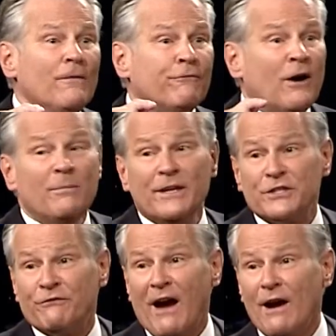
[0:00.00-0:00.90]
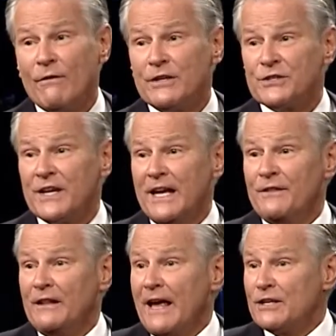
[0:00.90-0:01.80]
from this virus
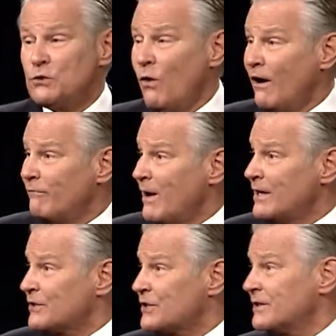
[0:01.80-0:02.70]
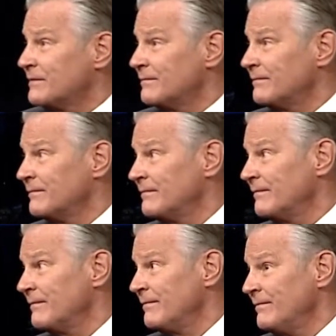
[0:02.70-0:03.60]
in the last twelve months.
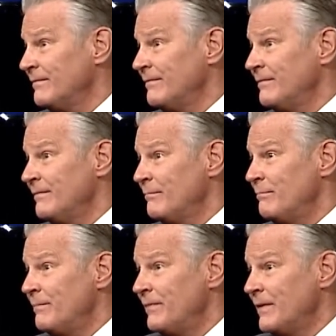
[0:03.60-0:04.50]
Amen.